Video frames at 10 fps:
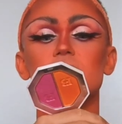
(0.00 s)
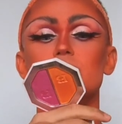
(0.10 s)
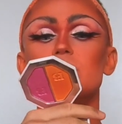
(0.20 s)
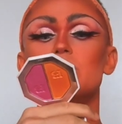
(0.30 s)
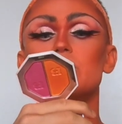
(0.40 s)

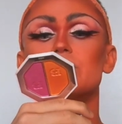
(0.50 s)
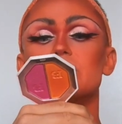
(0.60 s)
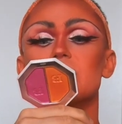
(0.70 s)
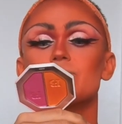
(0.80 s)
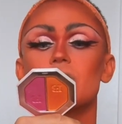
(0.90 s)
Mimosa
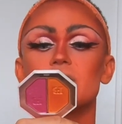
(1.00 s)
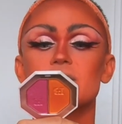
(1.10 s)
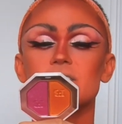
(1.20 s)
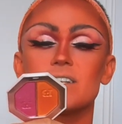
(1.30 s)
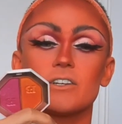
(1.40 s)
Sunrise
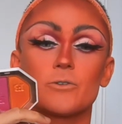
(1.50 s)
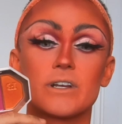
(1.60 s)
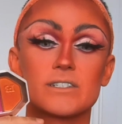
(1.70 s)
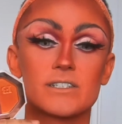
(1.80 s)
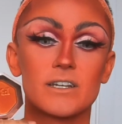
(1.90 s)
and
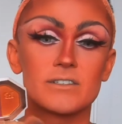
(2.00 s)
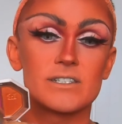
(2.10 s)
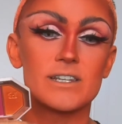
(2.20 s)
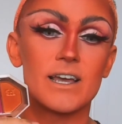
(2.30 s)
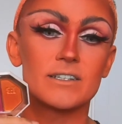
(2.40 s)
Sangria
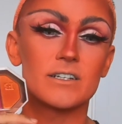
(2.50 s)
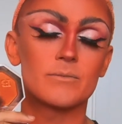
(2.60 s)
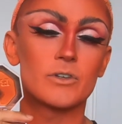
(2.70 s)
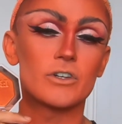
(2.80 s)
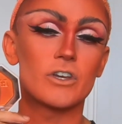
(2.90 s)
Sunset.
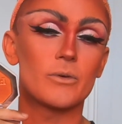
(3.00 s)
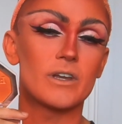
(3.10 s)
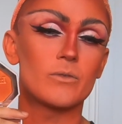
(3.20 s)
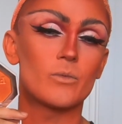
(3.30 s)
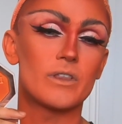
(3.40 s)
I'm going to go
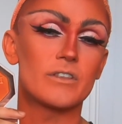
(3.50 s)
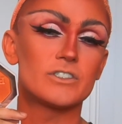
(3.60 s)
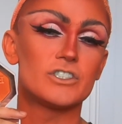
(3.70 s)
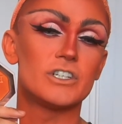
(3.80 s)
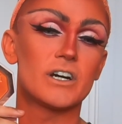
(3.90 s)
in with
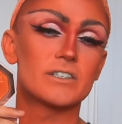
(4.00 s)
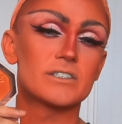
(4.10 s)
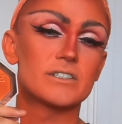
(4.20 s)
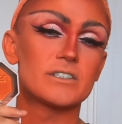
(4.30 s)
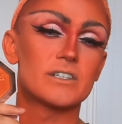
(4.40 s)

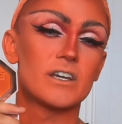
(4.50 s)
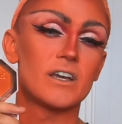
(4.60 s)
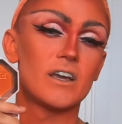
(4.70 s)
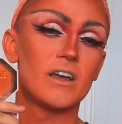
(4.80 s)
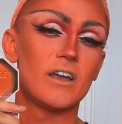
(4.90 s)
just
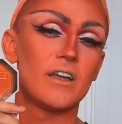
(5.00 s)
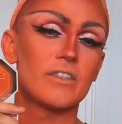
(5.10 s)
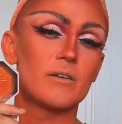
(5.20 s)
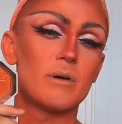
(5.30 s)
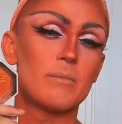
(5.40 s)

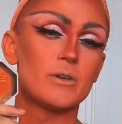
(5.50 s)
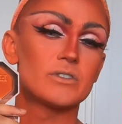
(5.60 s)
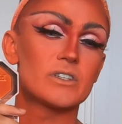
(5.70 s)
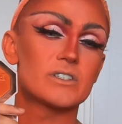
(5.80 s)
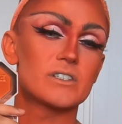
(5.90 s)
the
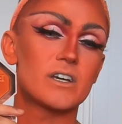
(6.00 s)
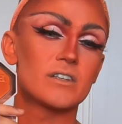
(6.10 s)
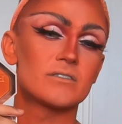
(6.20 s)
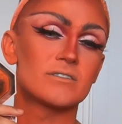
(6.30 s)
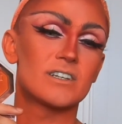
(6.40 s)
Mimosa
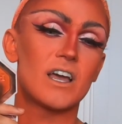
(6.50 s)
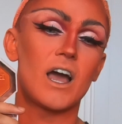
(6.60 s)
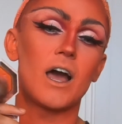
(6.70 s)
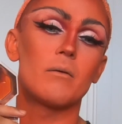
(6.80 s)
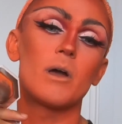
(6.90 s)
Sun,
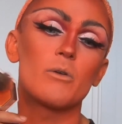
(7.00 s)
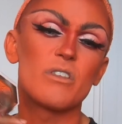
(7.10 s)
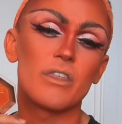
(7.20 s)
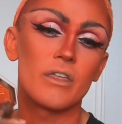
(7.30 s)
both.